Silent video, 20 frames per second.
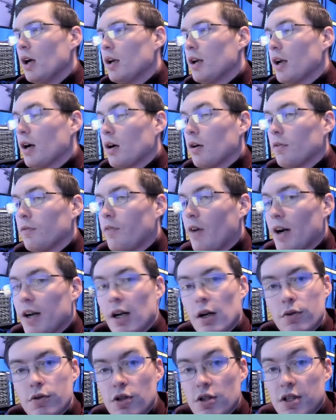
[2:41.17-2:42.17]
Now, find
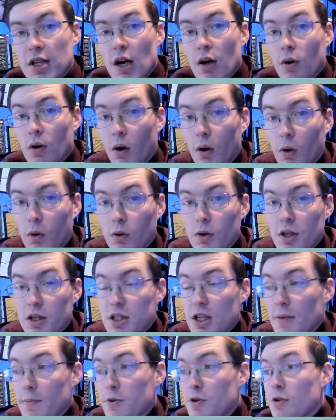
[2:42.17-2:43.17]
out just how cold the
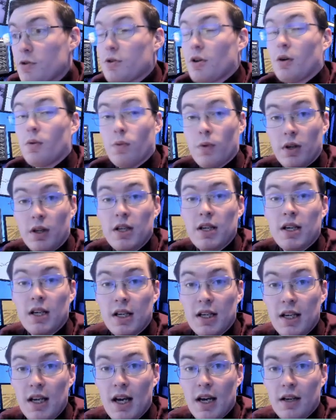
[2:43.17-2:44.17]
temperatures are really going
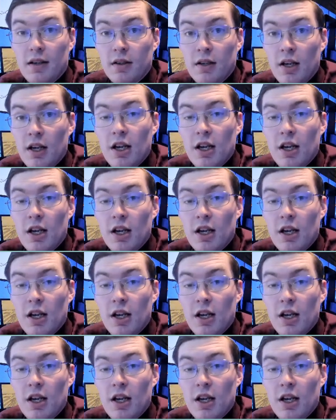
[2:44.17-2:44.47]
to get